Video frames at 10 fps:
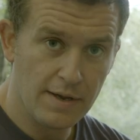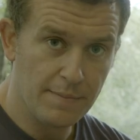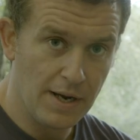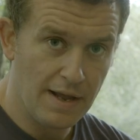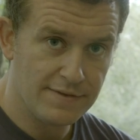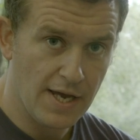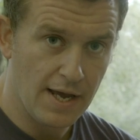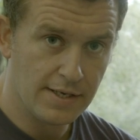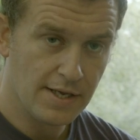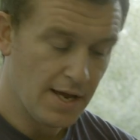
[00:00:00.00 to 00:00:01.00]
in my left
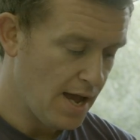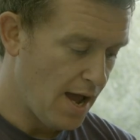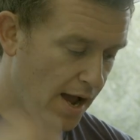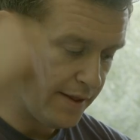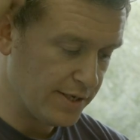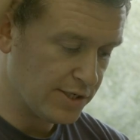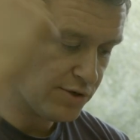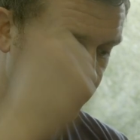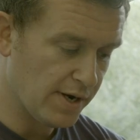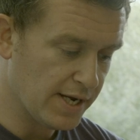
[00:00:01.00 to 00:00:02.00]
hand and then
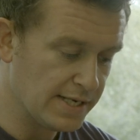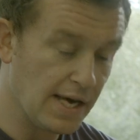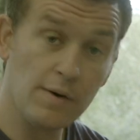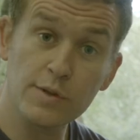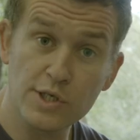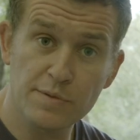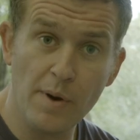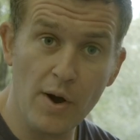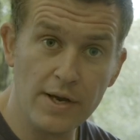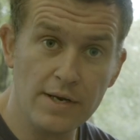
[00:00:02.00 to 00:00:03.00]
striking down on the
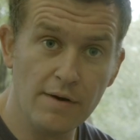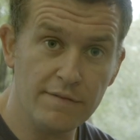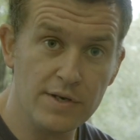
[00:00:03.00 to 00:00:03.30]
spine of the